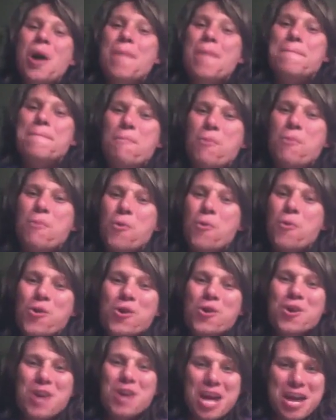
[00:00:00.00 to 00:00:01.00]

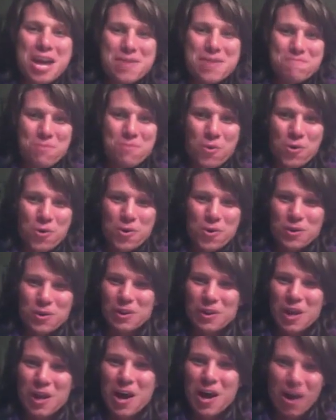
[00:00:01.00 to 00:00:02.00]
more and more
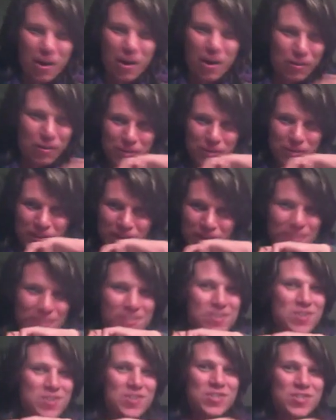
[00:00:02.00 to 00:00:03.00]
love
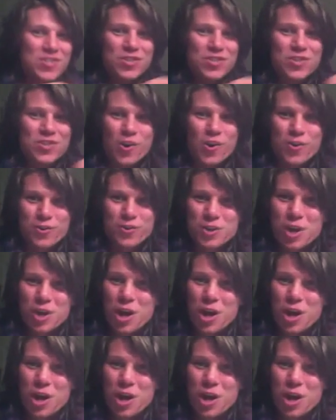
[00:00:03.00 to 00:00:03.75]
just starts